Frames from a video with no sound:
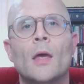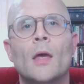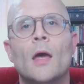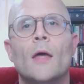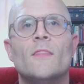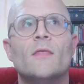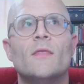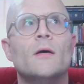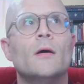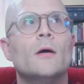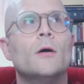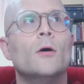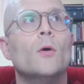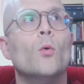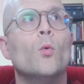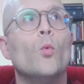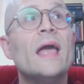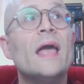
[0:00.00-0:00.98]
The
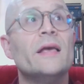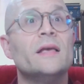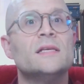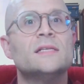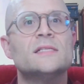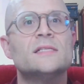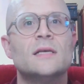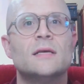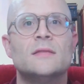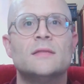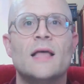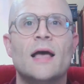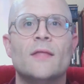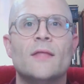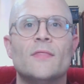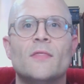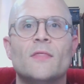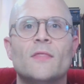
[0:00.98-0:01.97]
ways
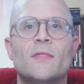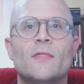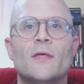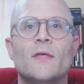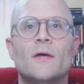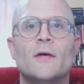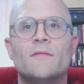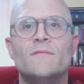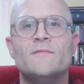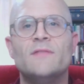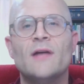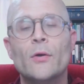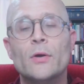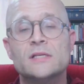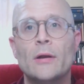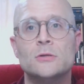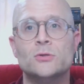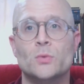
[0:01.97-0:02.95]
that the various
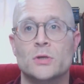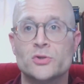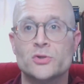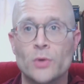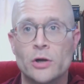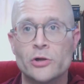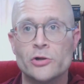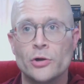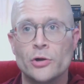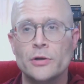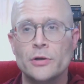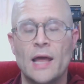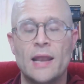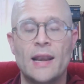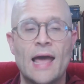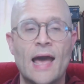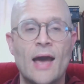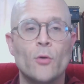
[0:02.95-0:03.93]
narrators were structured
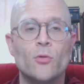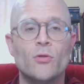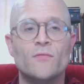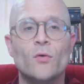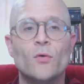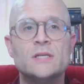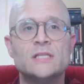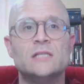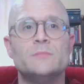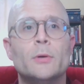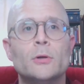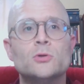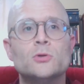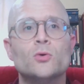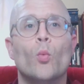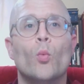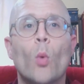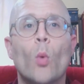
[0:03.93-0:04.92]
and how the voices
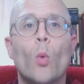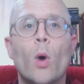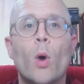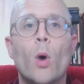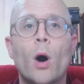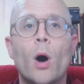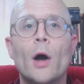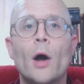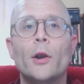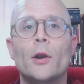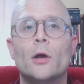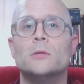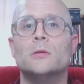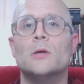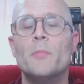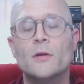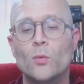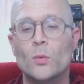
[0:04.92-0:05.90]
built one on top
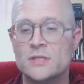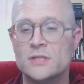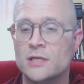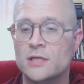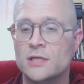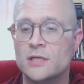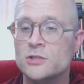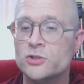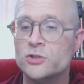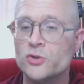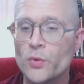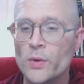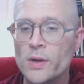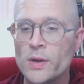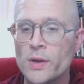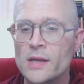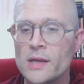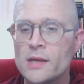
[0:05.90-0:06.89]
of another was
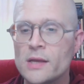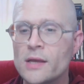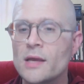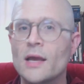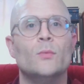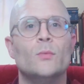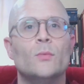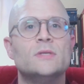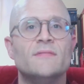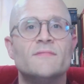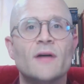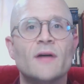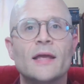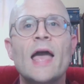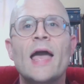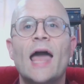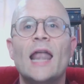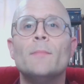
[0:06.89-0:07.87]
intriguing, and it was inviting,
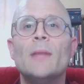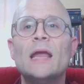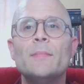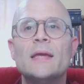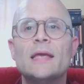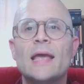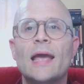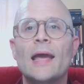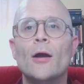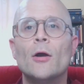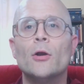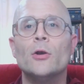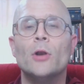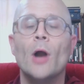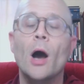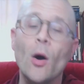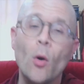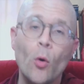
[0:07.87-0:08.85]
and it made me care
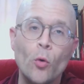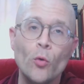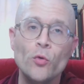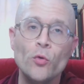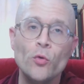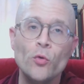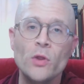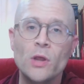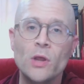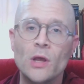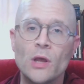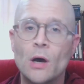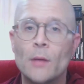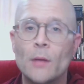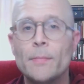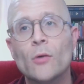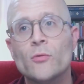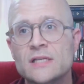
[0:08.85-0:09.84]
not only about
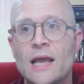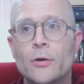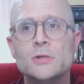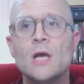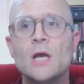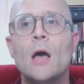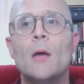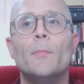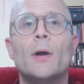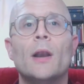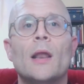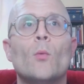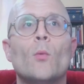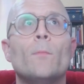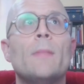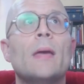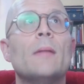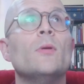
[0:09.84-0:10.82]
these characters, but
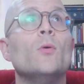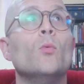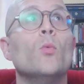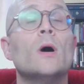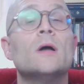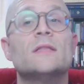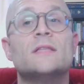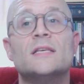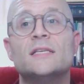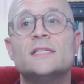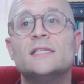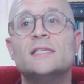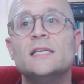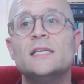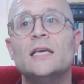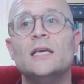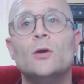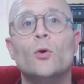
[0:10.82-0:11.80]
it made me want to
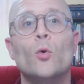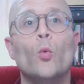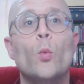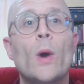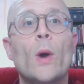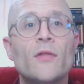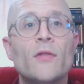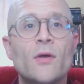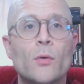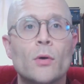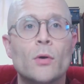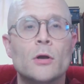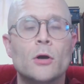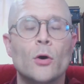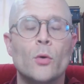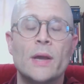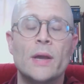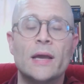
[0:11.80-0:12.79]
see where they were
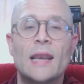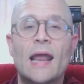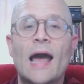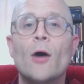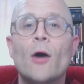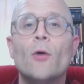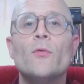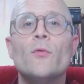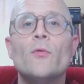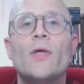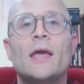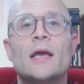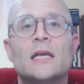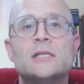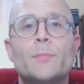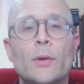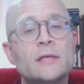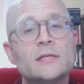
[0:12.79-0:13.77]
going and how they
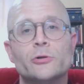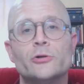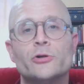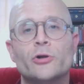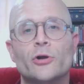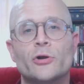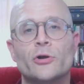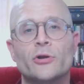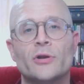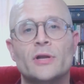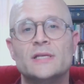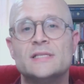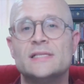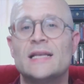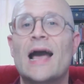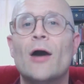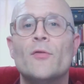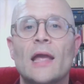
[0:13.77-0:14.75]
experienced their journeys and
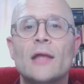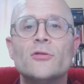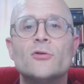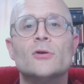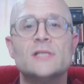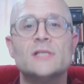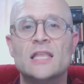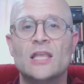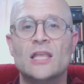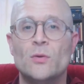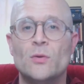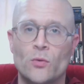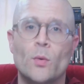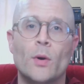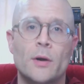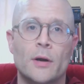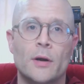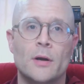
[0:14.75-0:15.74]
how they intersected
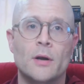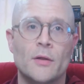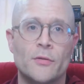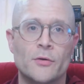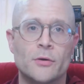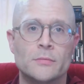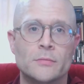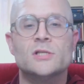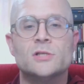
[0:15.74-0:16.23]
with one another.